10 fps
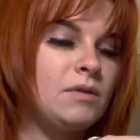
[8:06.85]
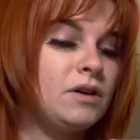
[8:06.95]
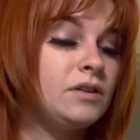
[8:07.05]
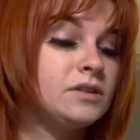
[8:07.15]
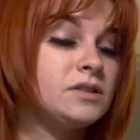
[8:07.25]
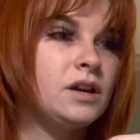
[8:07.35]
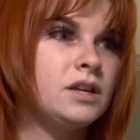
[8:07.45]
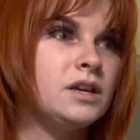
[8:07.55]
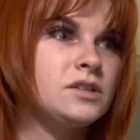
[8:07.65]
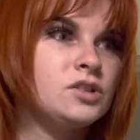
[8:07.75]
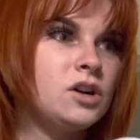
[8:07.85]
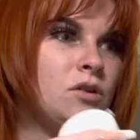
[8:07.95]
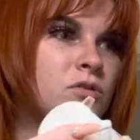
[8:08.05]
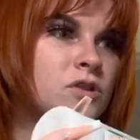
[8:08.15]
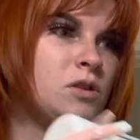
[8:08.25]
Oh, that's good, because
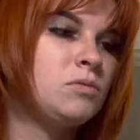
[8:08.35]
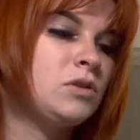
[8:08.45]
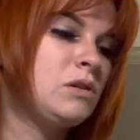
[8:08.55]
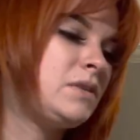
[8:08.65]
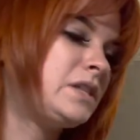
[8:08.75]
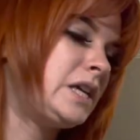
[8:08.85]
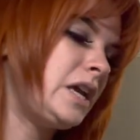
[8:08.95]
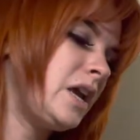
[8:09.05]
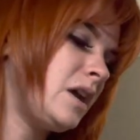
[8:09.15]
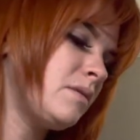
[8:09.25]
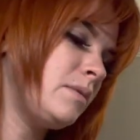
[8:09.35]
charcoal shampoo can be stinky.